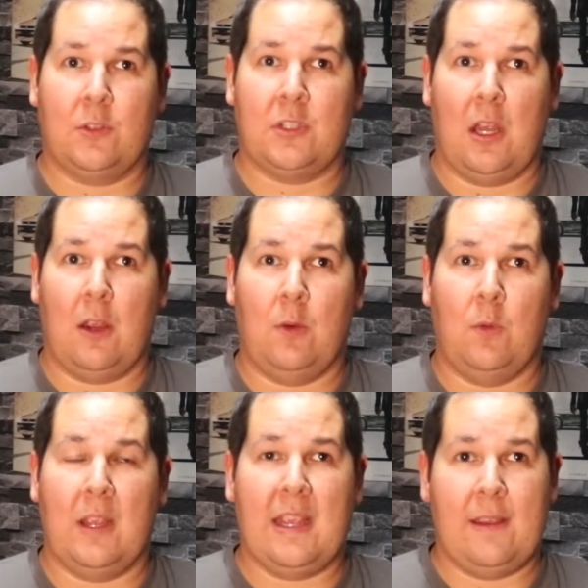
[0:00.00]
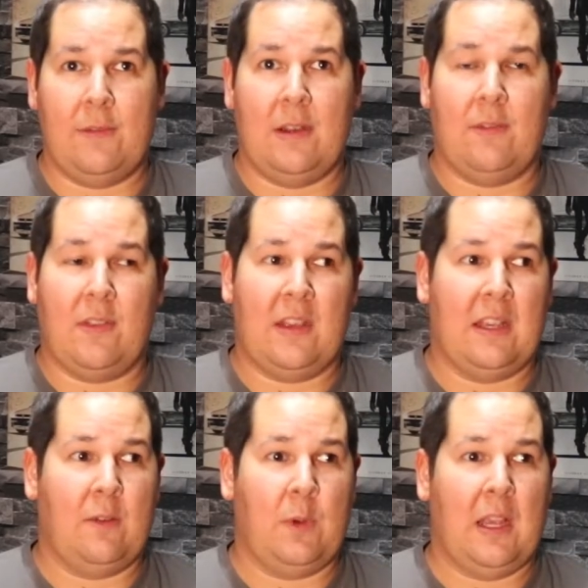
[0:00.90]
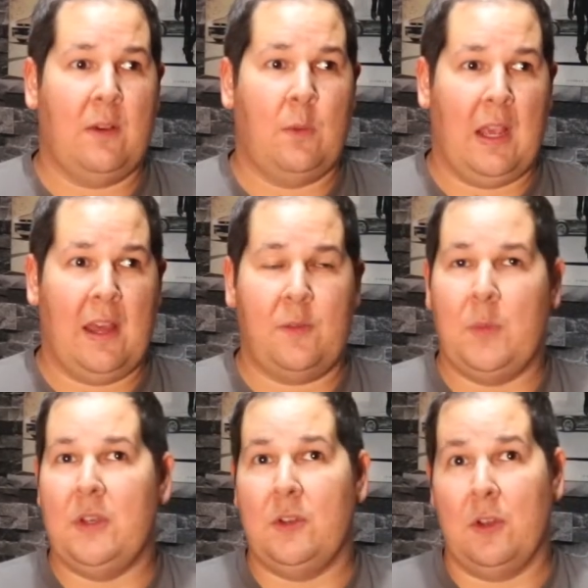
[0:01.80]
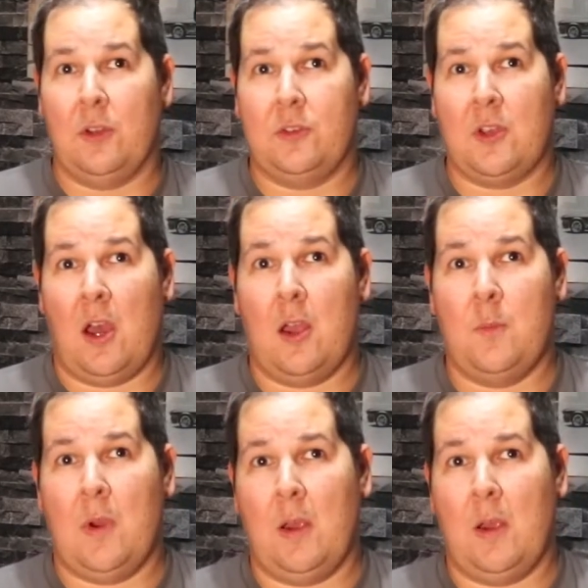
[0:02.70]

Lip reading: so even if I think we had been done on time,